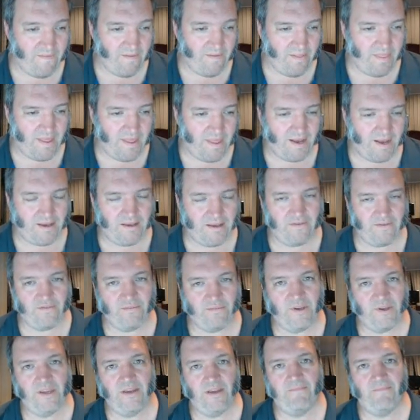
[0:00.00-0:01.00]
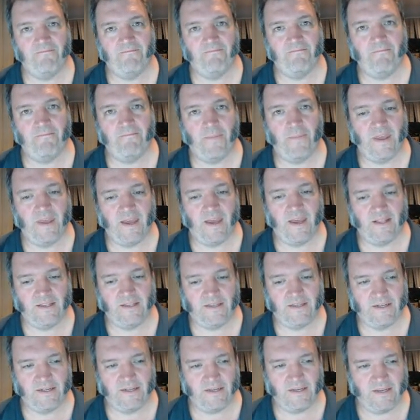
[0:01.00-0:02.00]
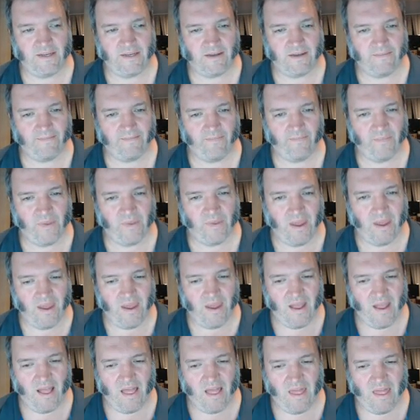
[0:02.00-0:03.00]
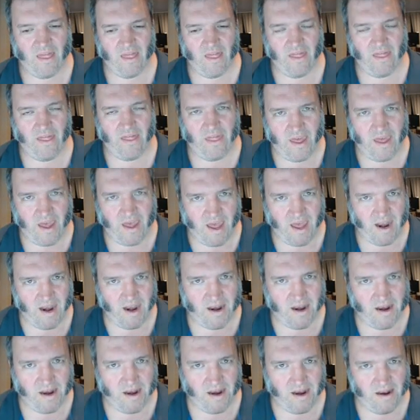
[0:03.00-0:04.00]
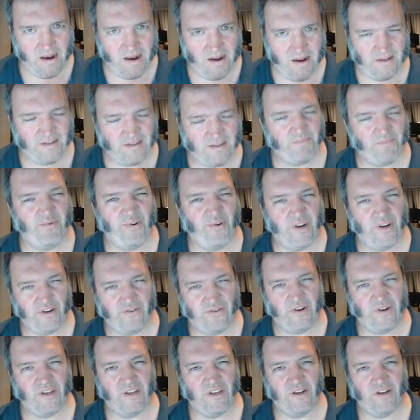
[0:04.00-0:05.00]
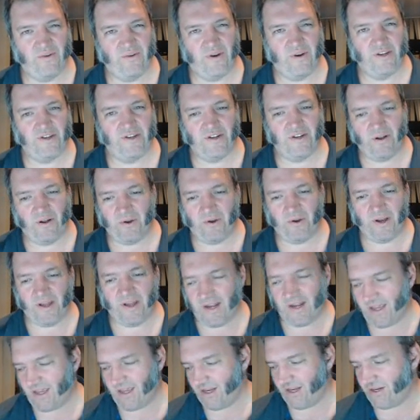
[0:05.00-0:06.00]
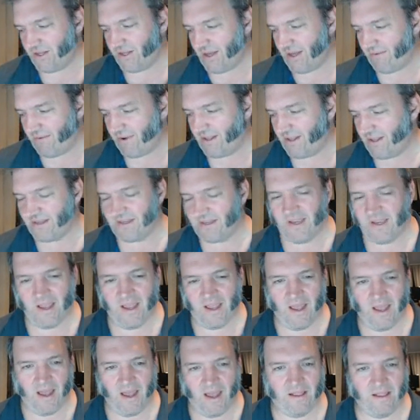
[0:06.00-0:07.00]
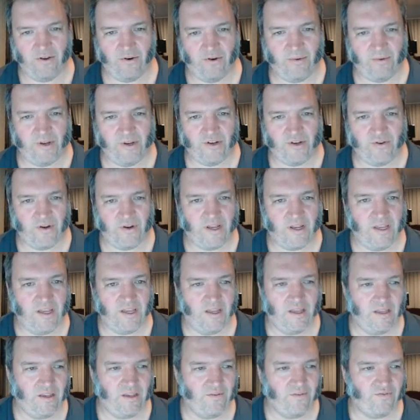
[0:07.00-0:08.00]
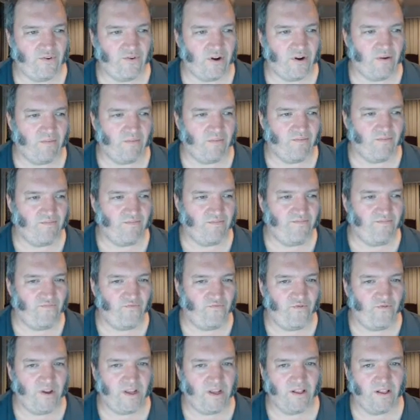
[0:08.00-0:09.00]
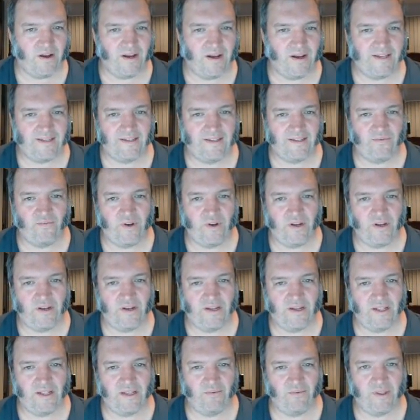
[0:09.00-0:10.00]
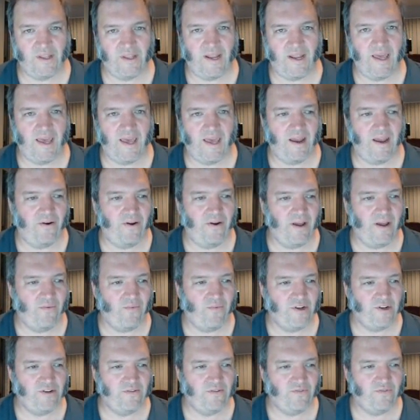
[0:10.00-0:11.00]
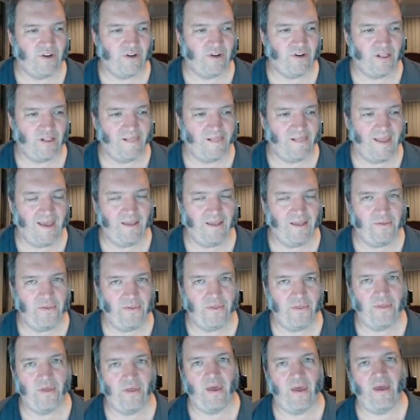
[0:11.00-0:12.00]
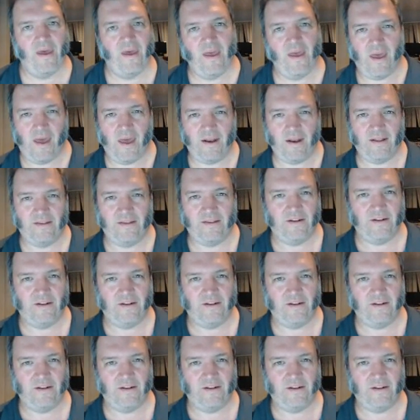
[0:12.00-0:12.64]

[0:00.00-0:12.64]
that gives me the answer D. That is a pretty tricky question. I'm not going to kid you. That one's a little bit tricky. You've got to realize that when you're dealing with an area, once you've got a length and it's